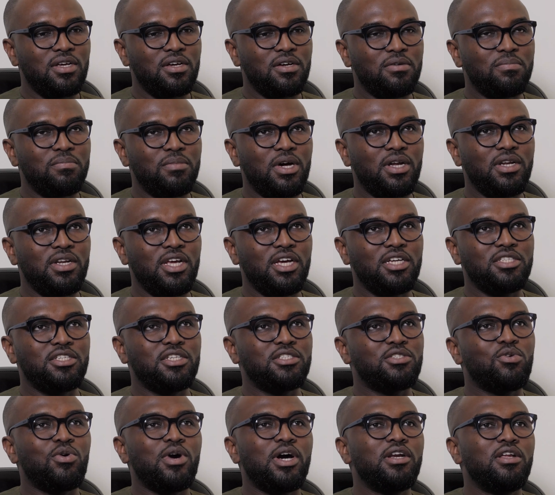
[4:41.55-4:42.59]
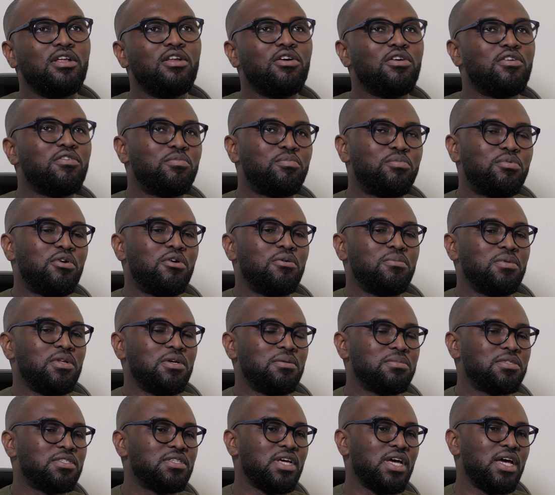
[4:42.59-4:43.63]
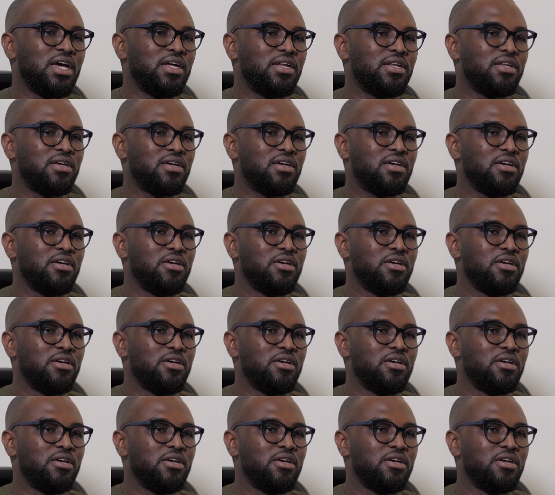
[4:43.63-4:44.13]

um, but they are just quite a lot of problems. And